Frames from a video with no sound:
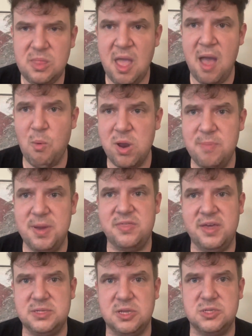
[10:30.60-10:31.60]
And one of the big
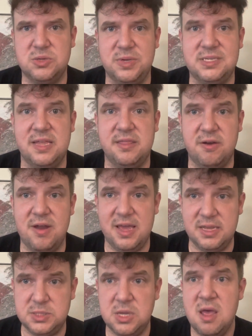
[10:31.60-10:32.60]
things also is that there
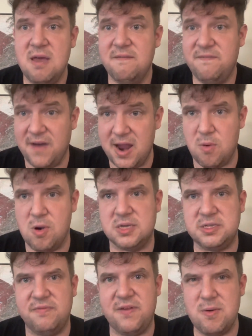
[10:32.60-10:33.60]
is
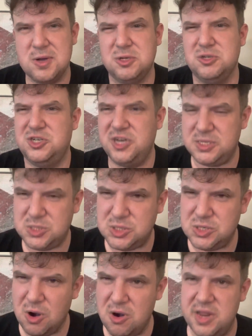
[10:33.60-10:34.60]
fireworks. Now, fireworks are just
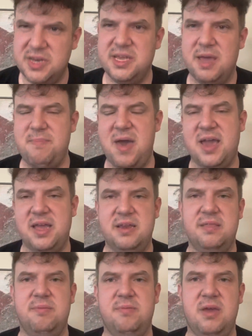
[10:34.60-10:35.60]
starting to get back
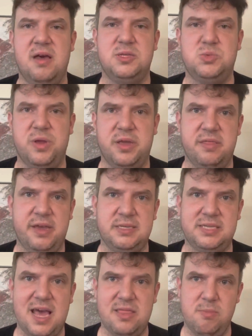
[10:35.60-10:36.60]
into the swing of
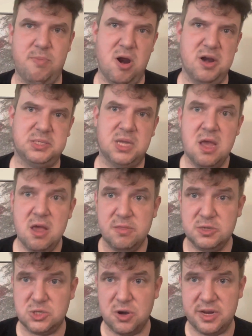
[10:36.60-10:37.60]
things at the parks.
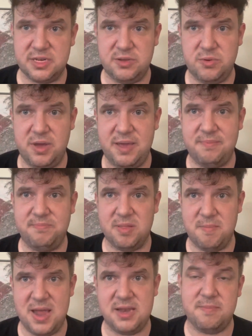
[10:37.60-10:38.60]
They're starting to
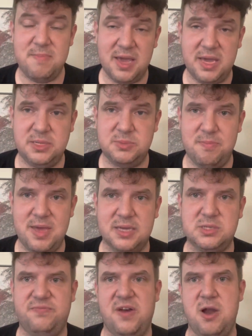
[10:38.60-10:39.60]
implement Mickey's
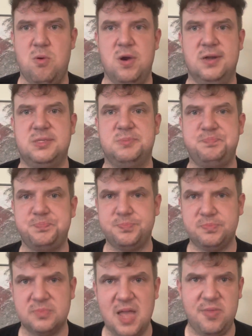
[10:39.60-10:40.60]
Mix fireworks
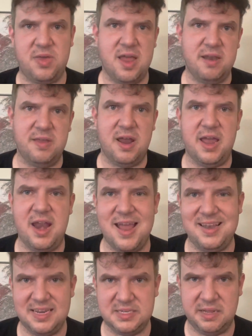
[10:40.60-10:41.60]
at the end of the night
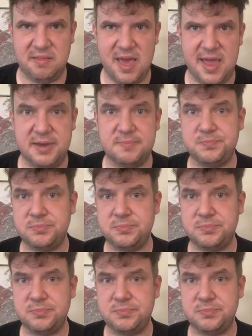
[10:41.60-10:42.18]
at Disneyland.